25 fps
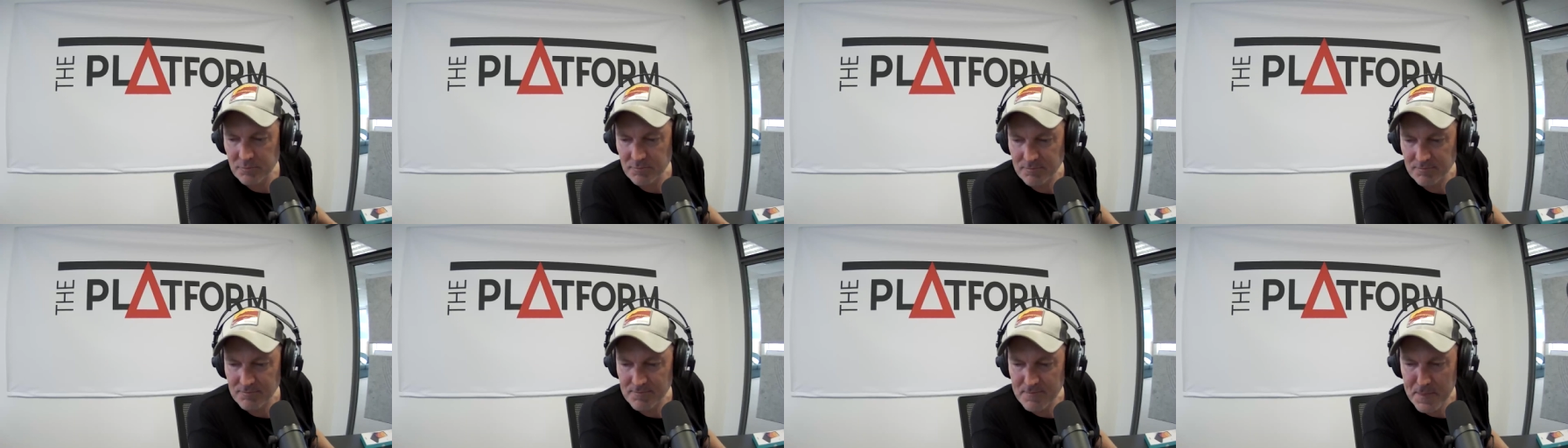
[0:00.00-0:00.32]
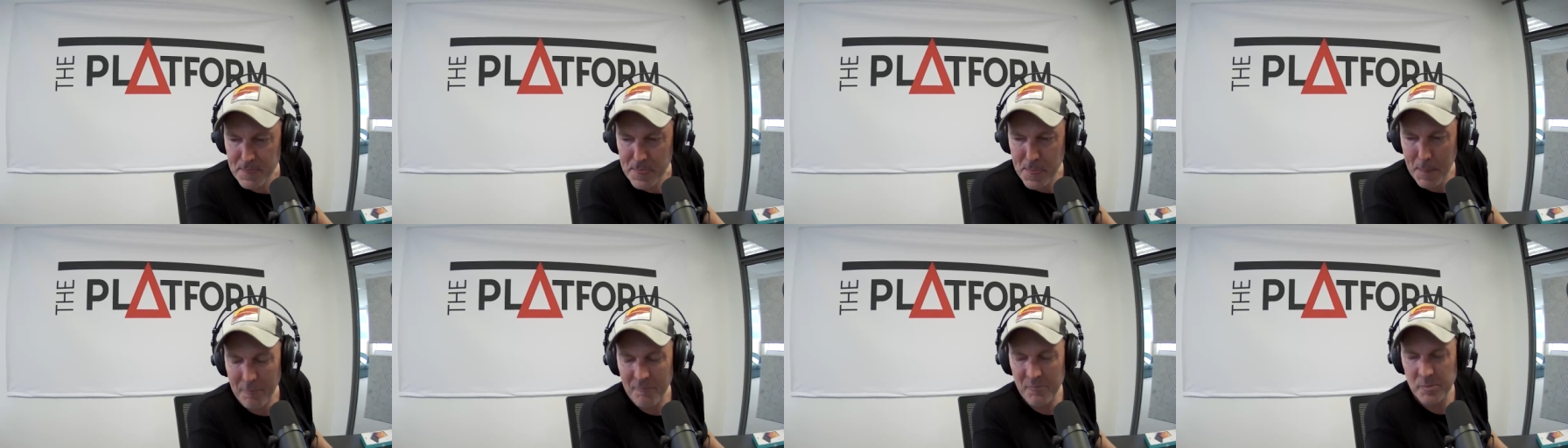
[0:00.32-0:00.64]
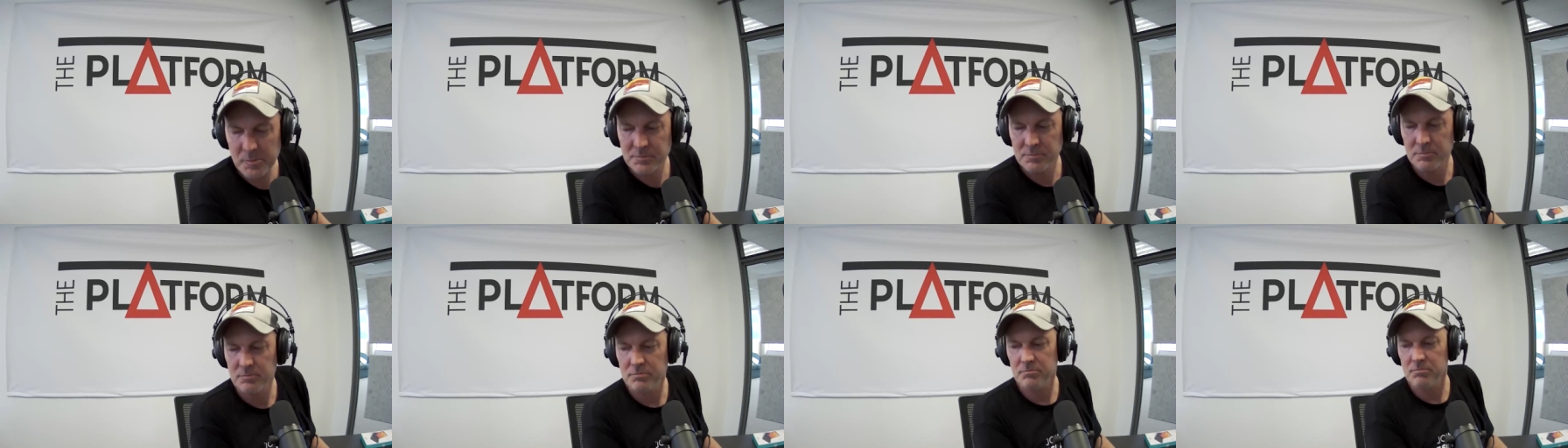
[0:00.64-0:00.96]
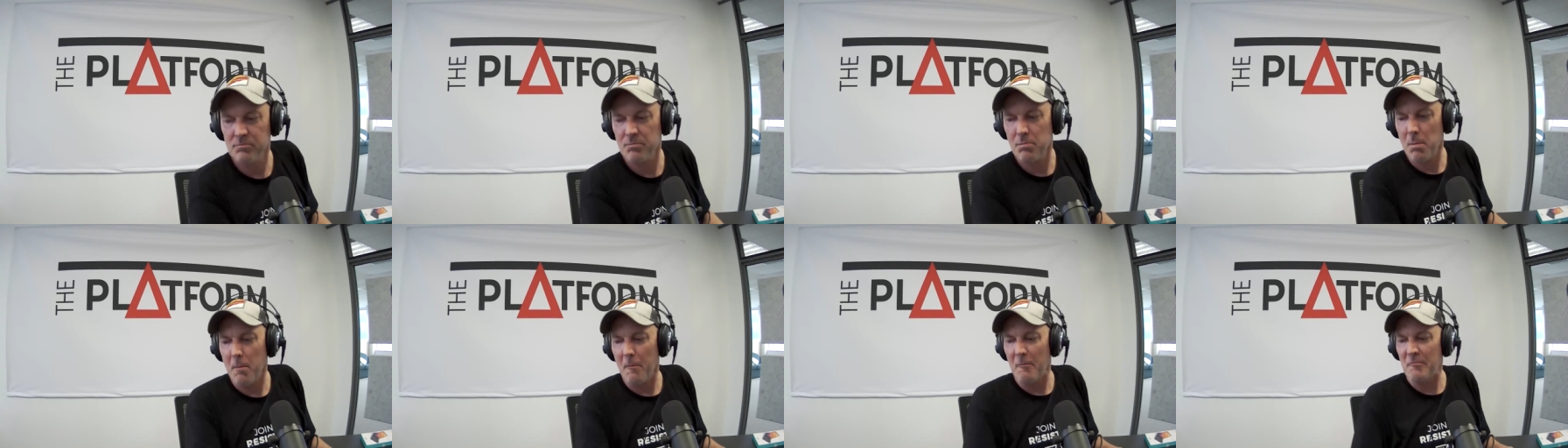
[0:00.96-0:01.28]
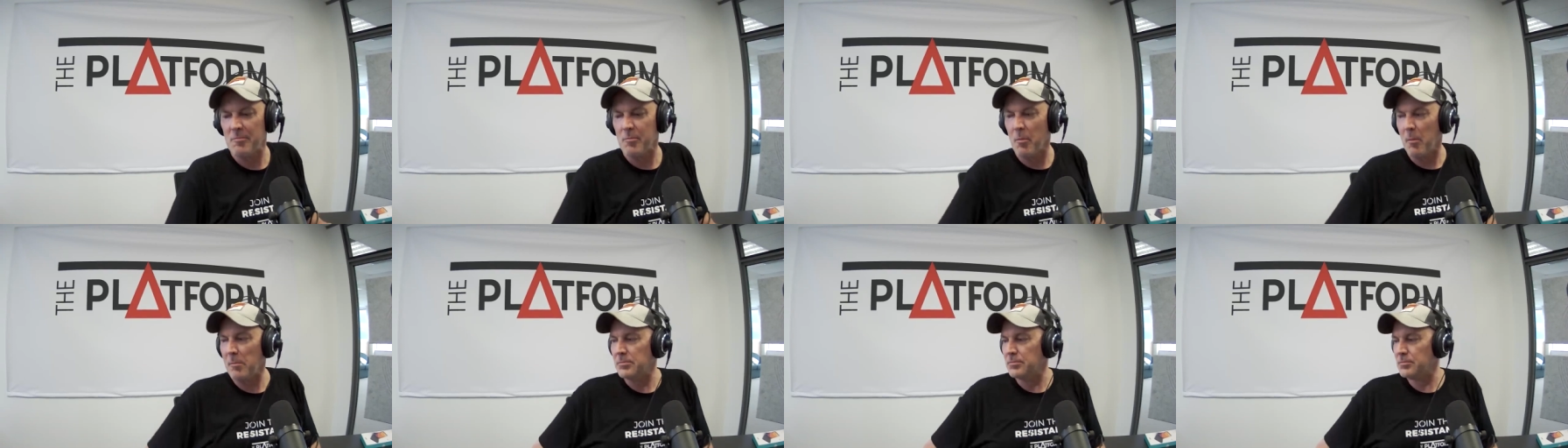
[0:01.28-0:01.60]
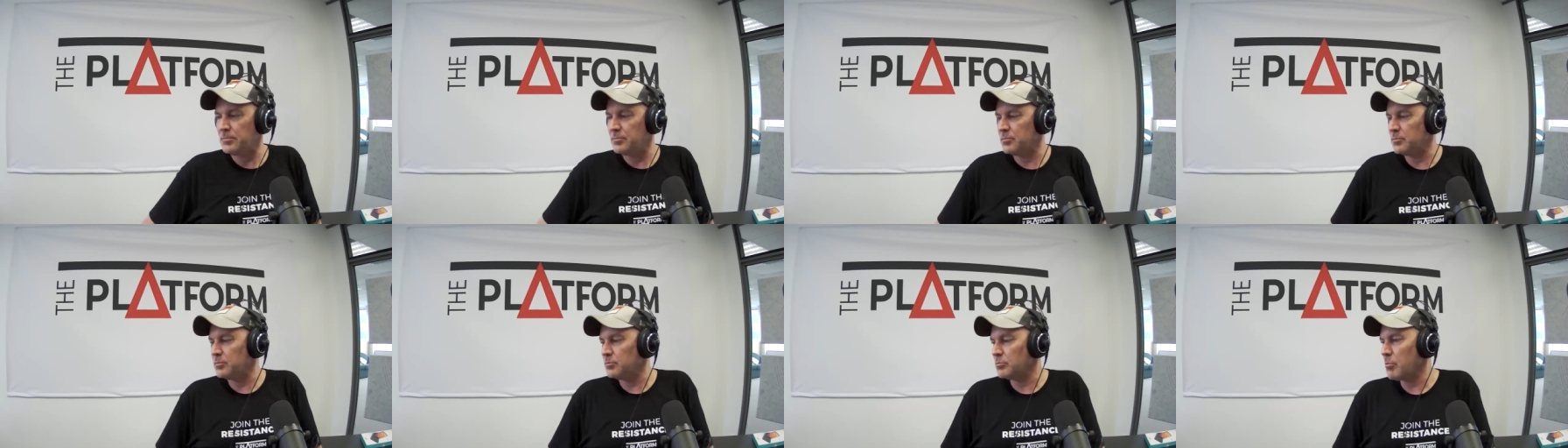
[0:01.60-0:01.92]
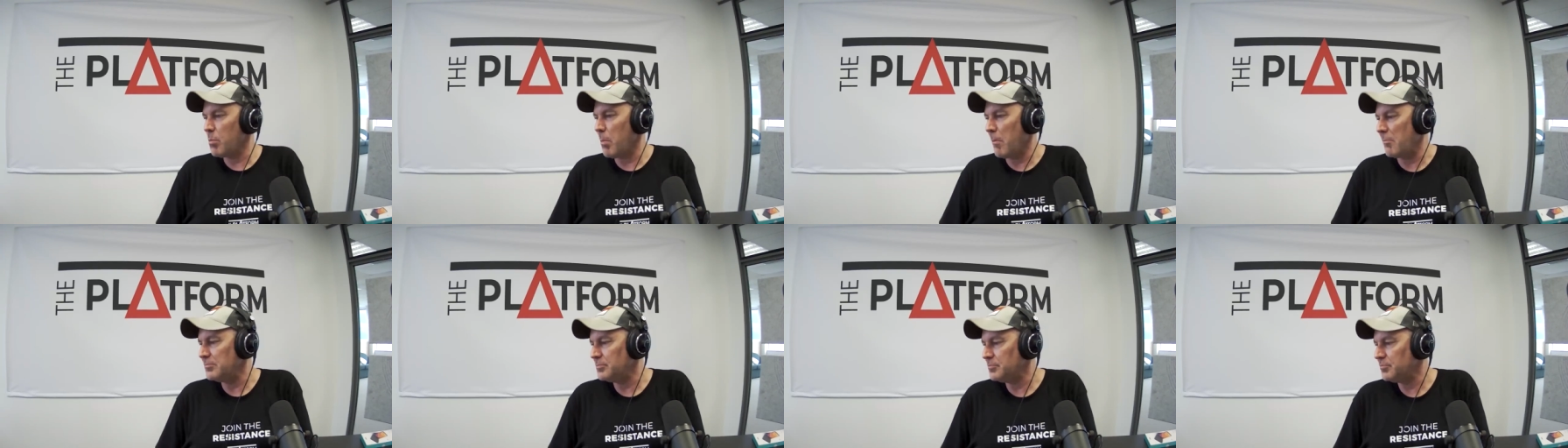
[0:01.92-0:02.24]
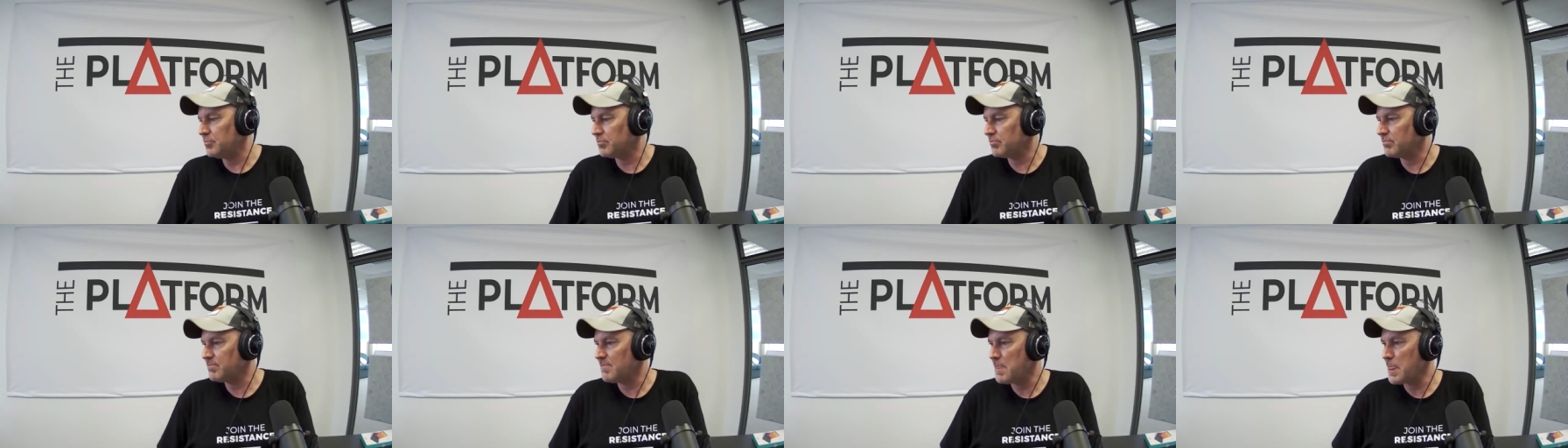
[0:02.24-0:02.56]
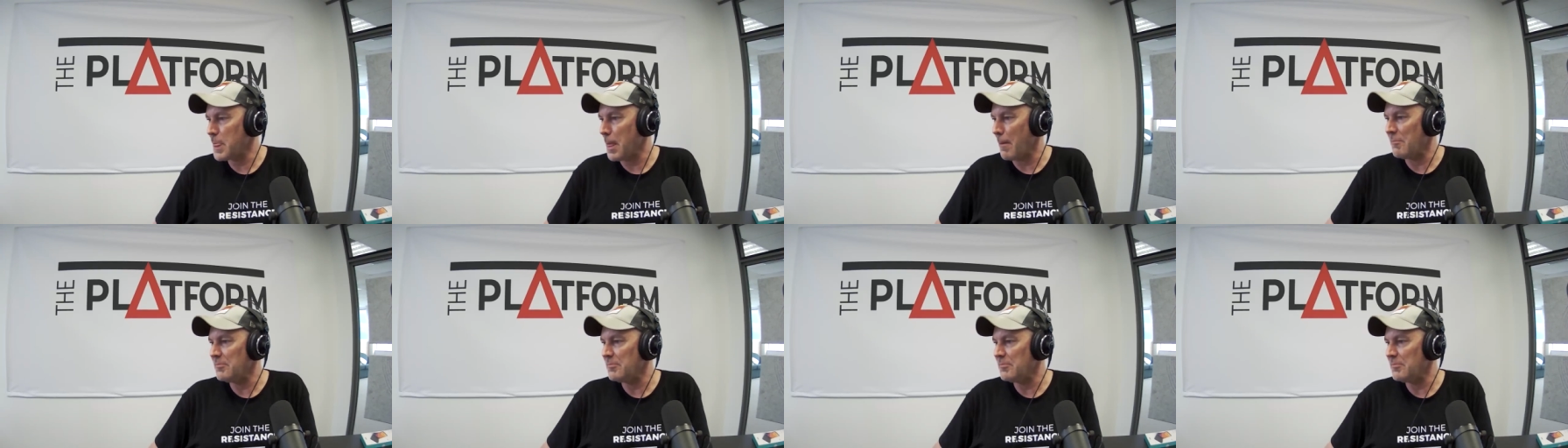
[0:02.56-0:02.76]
And and um, it'll be disappointment for them.